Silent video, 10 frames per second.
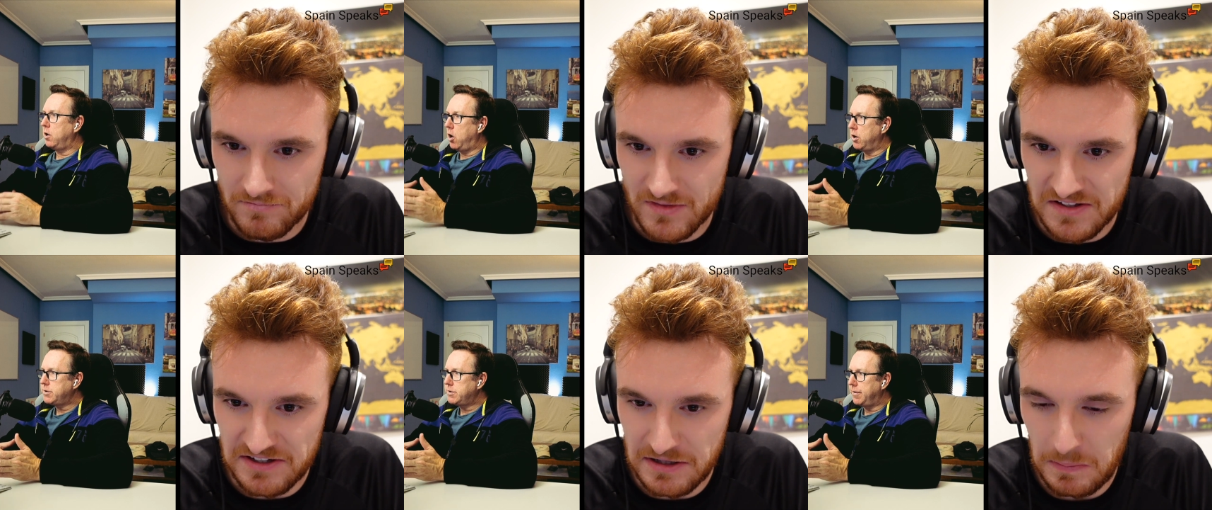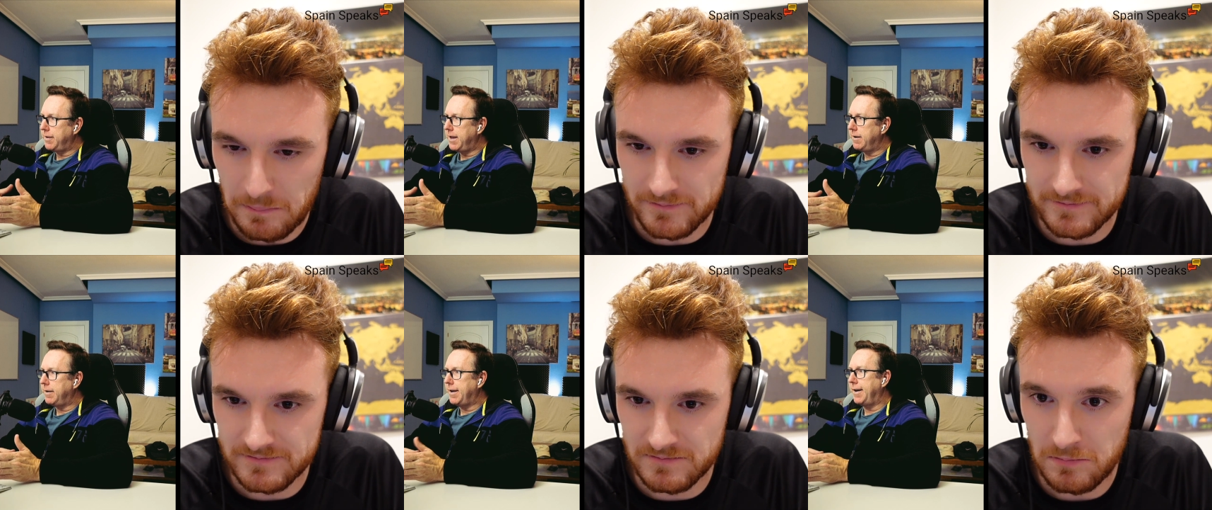Speaker 1: lost, and
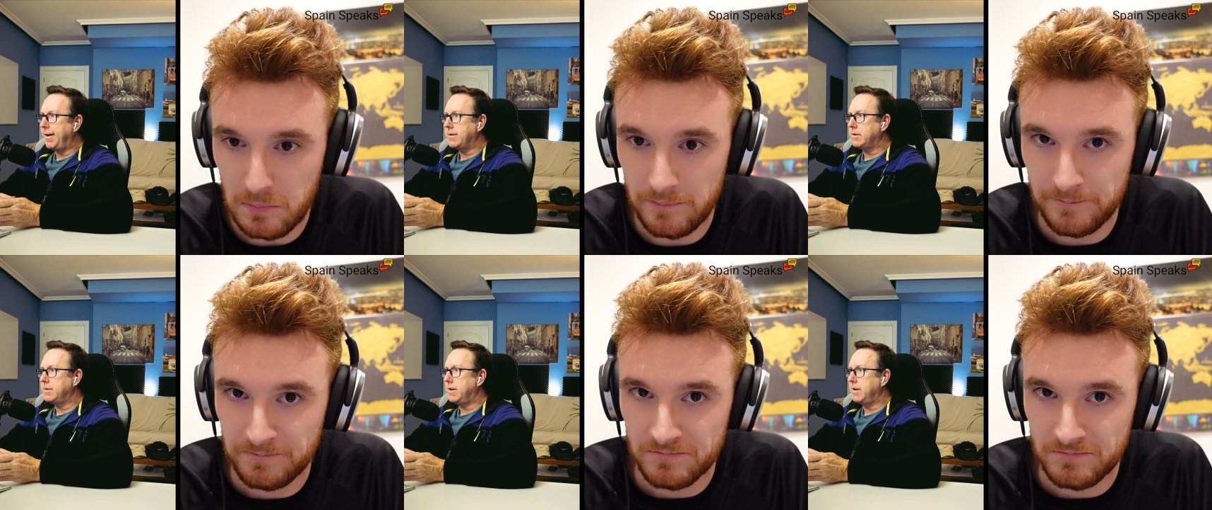then, uh, as I